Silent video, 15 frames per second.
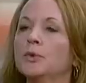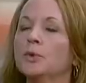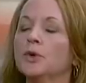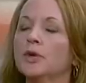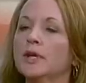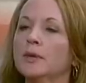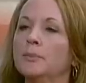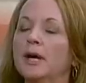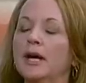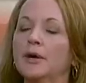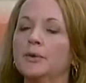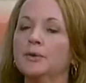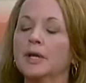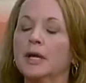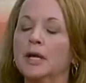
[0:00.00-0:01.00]
we worry
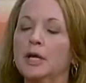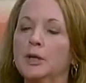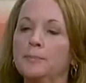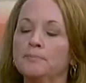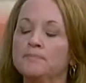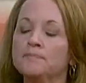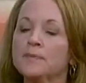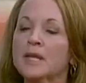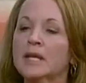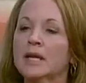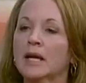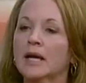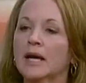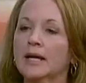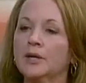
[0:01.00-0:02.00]
about
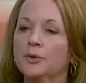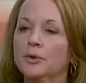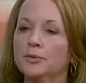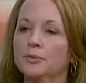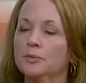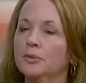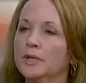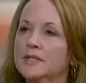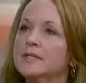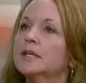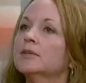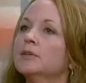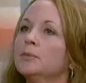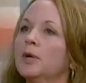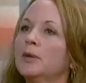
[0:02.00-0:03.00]
a higher
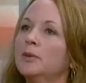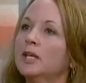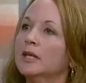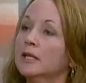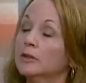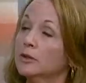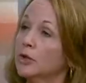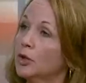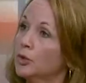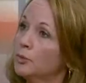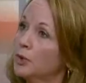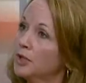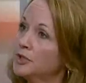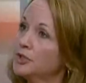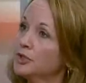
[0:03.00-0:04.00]
risk of the baby getting low
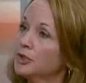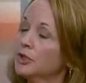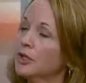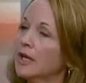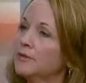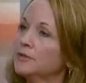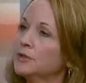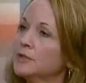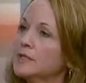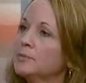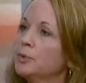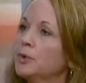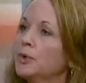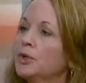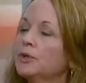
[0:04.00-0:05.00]
blood sugar after
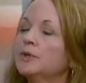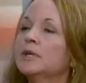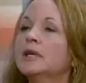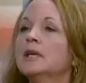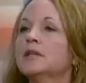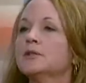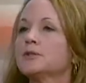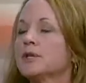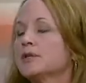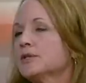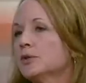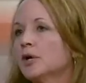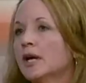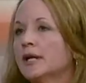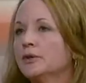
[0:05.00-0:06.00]
it's born. There's
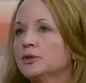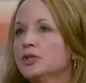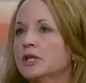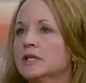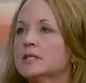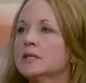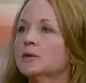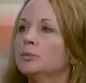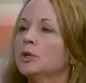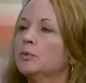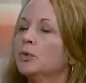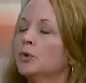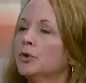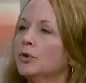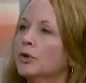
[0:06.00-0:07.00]
also a higher chance they'll be
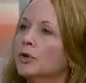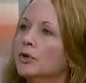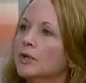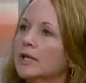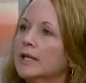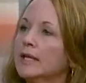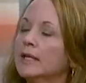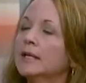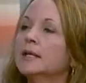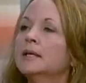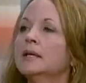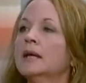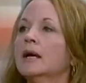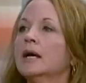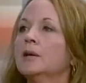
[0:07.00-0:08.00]
born early,
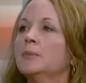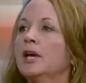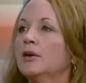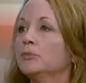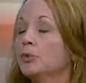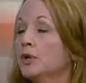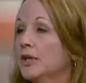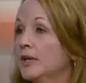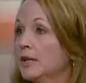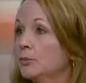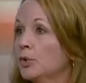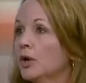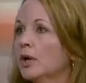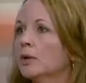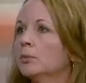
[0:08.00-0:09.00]
have
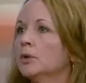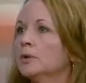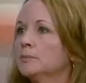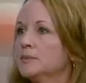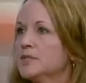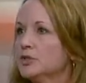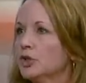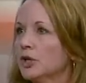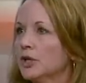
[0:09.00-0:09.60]
breathing problems,